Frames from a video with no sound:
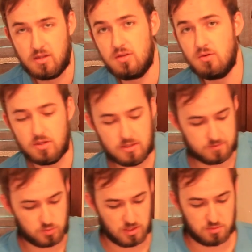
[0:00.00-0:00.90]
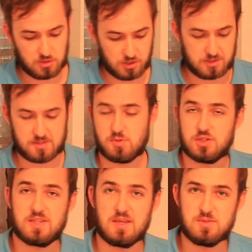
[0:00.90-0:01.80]
You only have 20 workers,
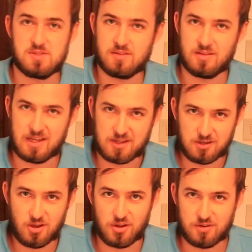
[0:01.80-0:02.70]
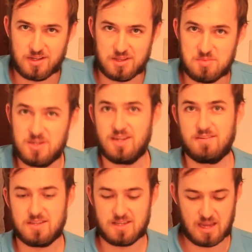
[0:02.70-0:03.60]
which seems like a lot at the beginning
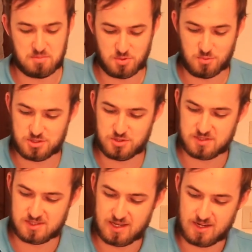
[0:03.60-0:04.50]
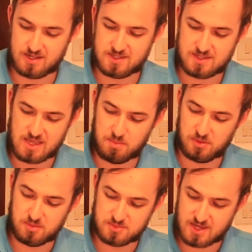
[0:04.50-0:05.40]
of the game, but once you start
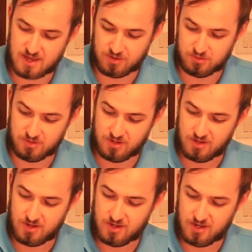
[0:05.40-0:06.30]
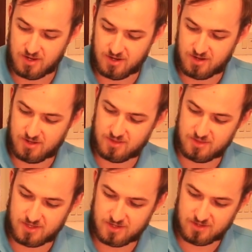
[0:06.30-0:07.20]
slapping them down in
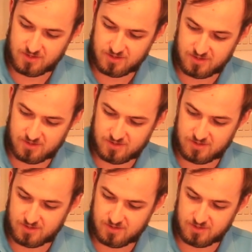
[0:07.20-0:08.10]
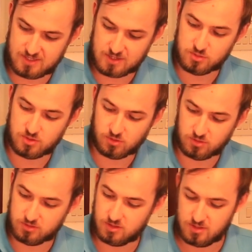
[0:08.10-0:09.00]
the guild
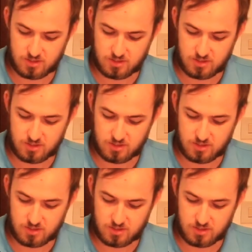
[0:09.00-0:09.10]
hall,